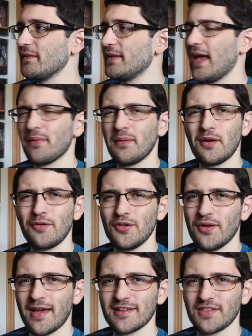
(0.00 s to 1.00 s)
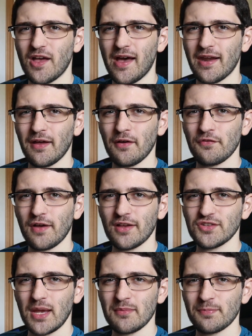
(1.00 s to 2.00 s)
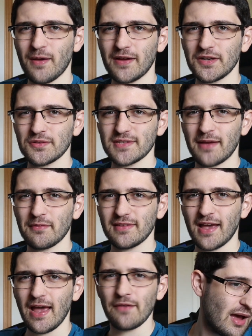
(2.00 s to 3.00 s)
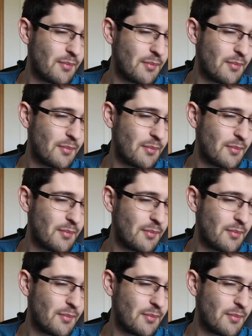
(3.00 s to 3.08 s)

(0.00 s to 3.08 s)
Yeah, let me know what you guys thought of uh, James Bond, No Time to Die.